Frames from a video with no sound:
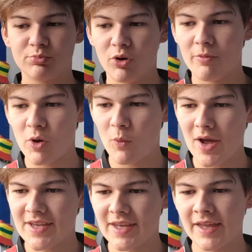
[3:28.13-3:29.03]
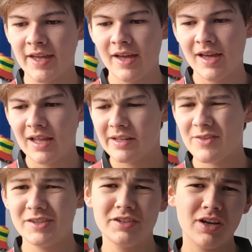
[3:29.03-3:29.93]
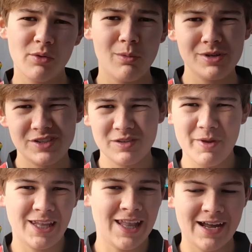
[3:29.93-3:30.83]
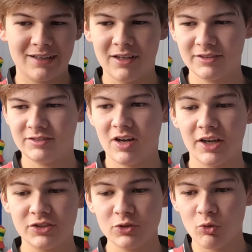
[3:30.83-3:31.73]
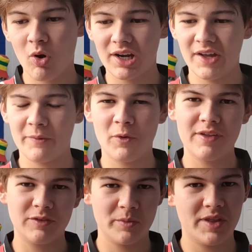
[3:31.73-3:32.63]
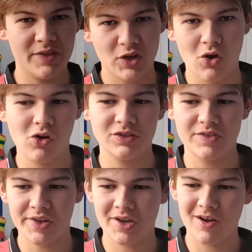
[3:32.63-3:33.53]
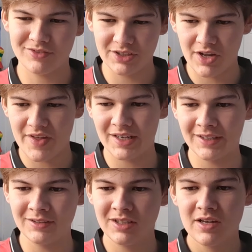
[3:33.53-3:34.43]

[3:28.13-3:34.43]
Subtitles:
Brom away kit. Now this is another one which is a bit lackluster. I do quite like what they've done with like the collars and the cuffs. I like that little